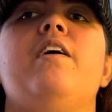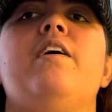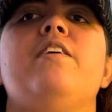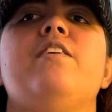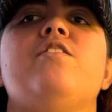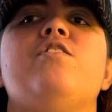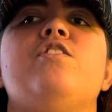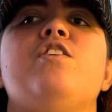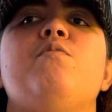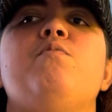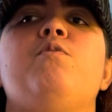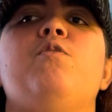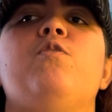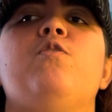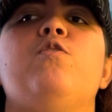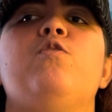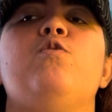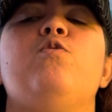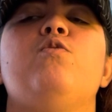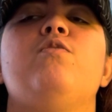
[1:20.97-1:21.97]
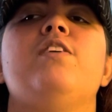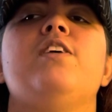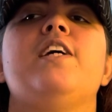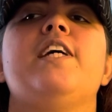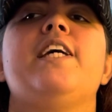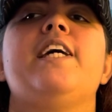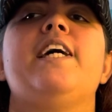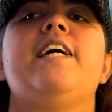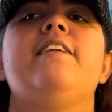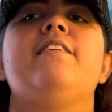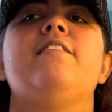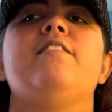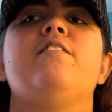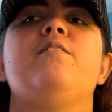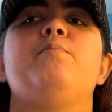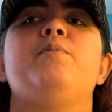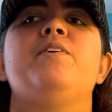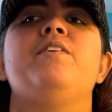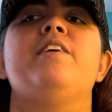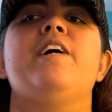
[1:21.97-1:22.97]
she will lose
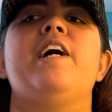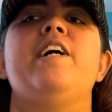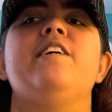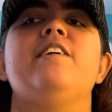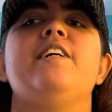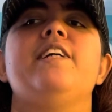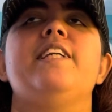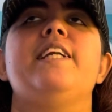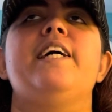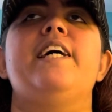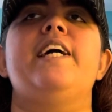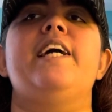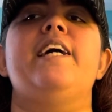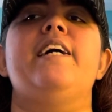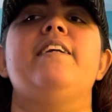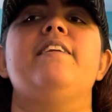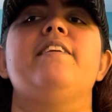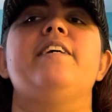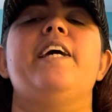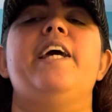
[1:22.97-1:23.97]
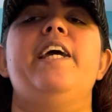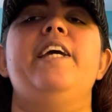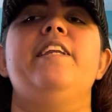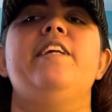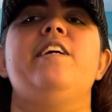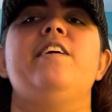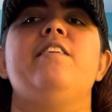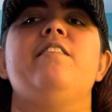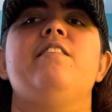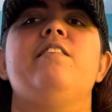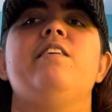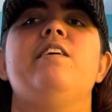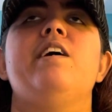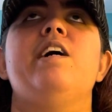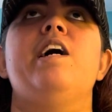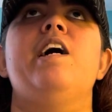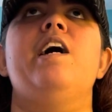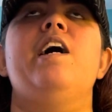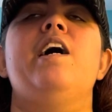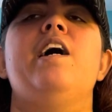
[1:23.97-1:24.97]
against Poseidon and Hades.
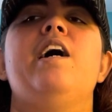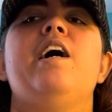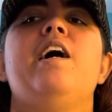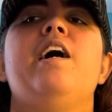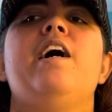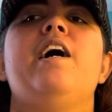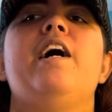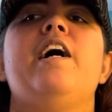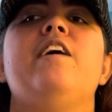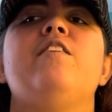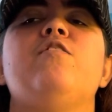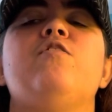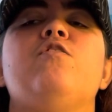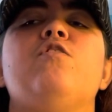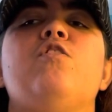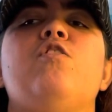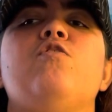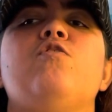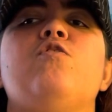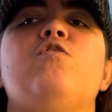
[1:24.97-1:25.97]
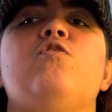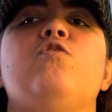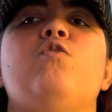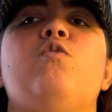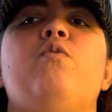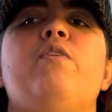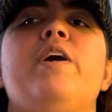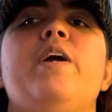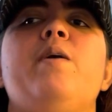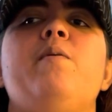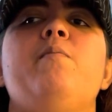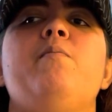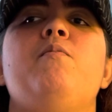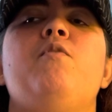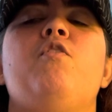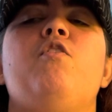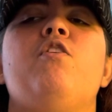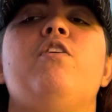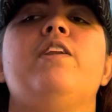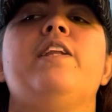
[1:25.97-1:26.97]
And so the story
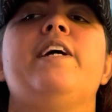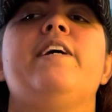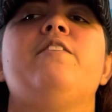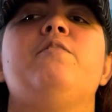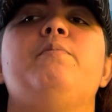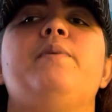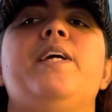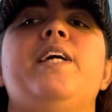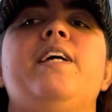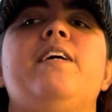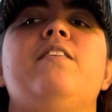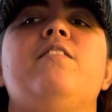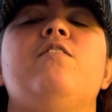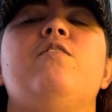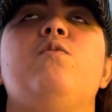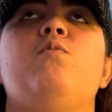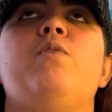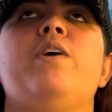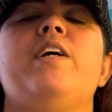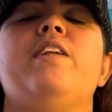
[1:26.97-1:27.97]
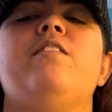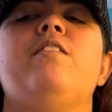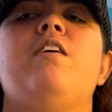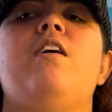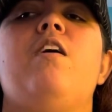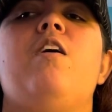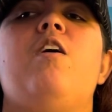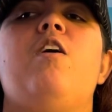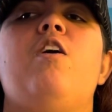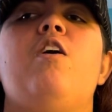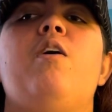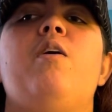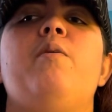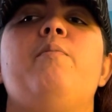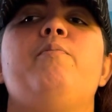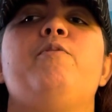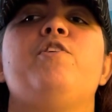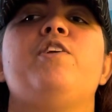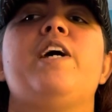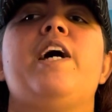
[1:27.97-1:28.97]
more or less begins with our
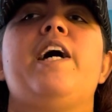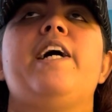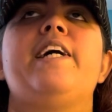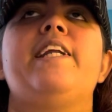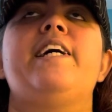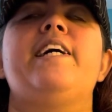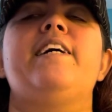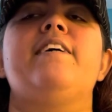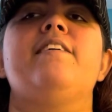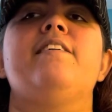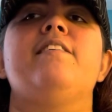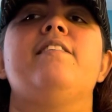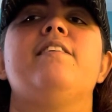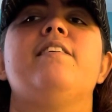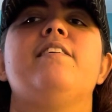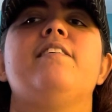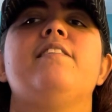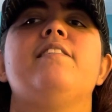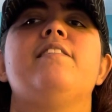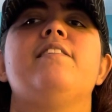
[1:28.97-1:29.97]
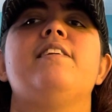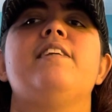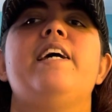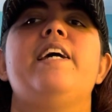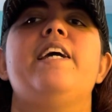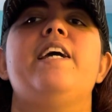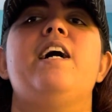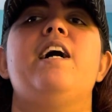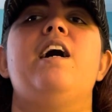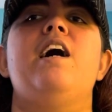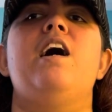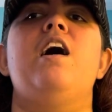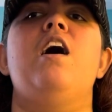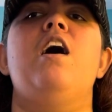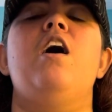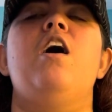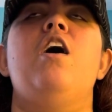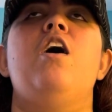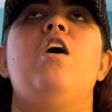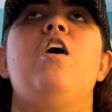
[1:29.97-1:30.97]
protagonist, Seiya,
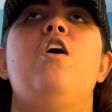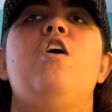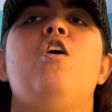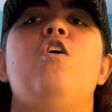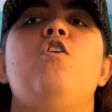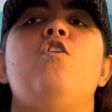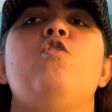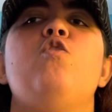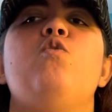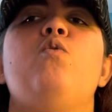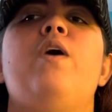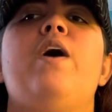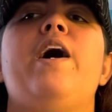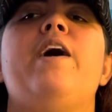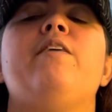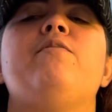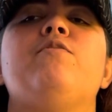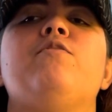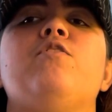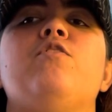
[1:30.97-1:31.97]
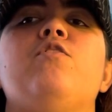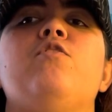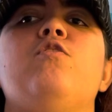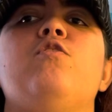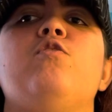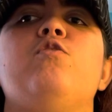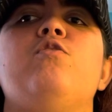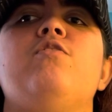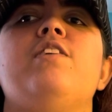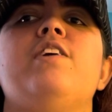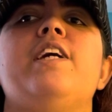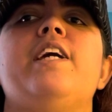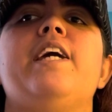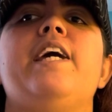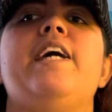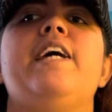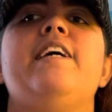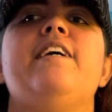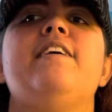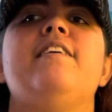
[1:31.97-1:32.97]
who, after losing
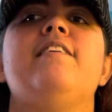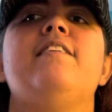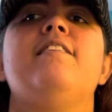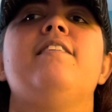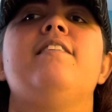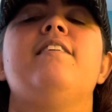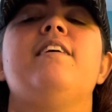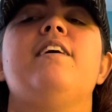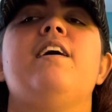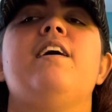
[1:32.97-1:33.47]
his